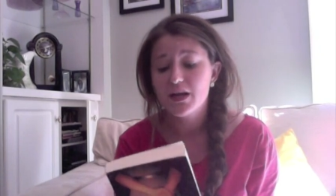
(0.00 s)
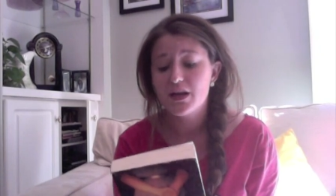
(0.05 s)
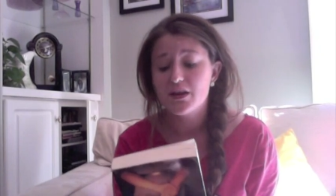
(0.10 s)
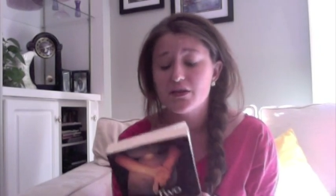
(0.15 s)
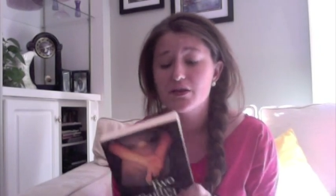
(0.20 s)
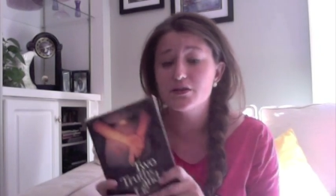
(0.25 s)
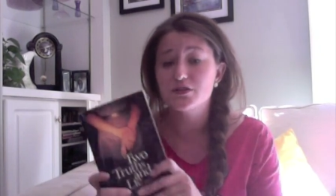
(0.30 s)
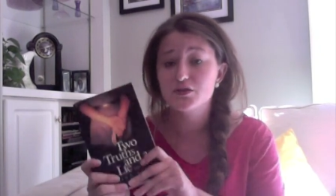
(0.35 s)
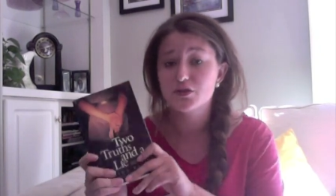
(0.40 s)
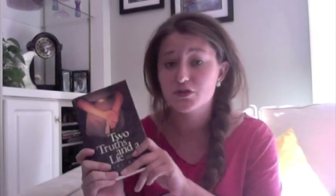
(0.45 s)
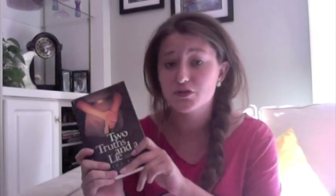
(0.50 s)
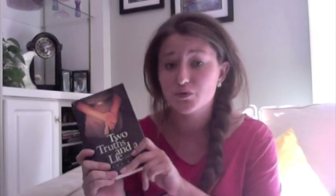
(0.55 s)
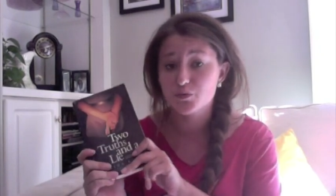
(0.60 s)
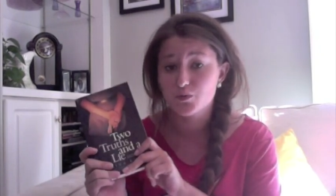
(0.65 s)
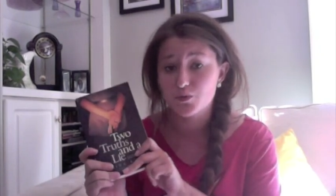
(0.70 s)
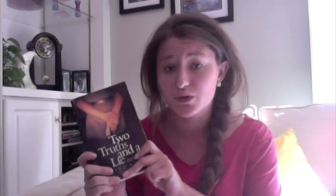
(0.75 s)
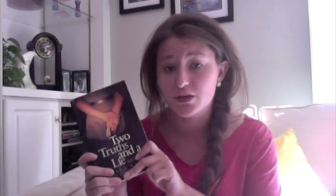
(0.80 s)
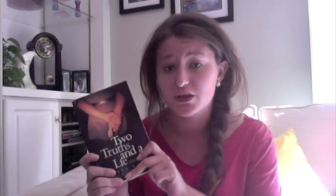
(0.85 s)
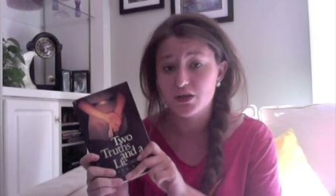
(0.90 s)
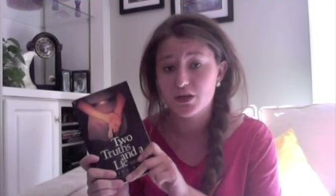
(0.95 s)
this looks
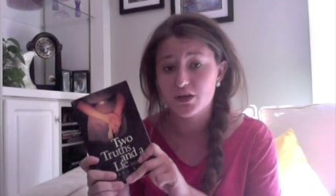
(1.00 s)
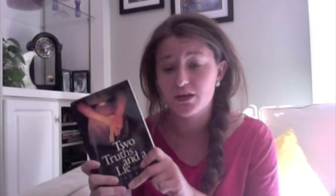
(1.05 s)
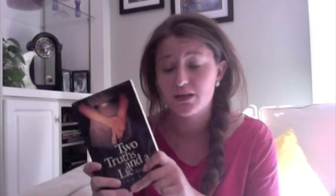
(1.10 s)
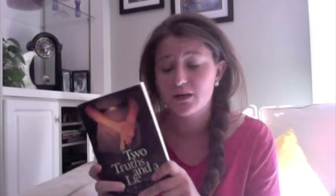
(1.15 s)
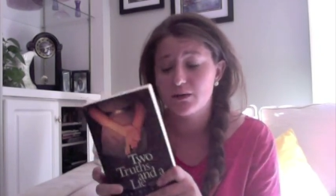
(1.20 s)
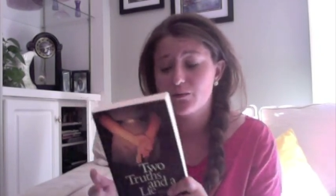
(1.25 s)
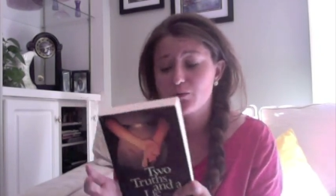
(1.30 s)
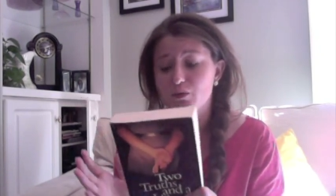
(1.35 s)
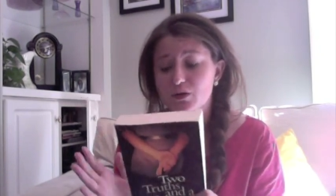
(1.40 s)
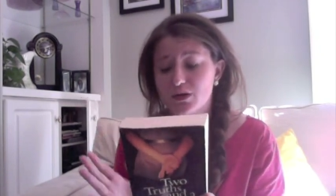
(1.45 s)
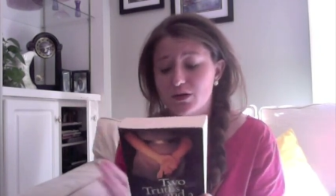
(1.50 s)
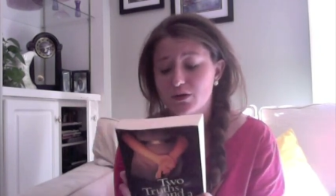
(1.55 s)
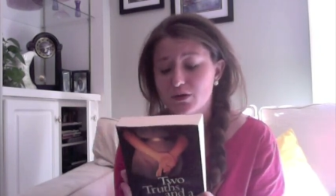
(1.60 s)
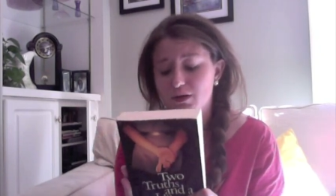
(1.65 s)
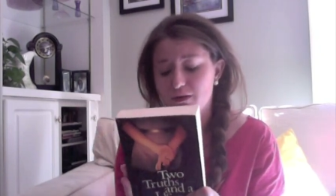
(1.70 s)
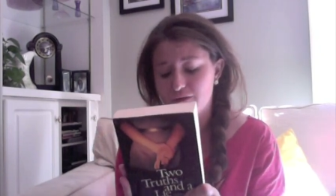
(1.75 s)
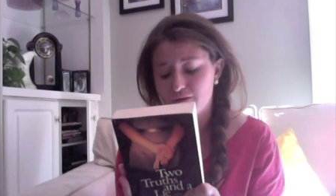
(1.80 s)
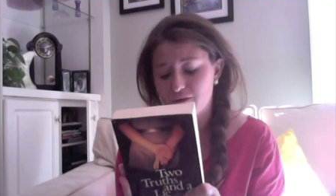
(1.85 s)
really good and i'm really looking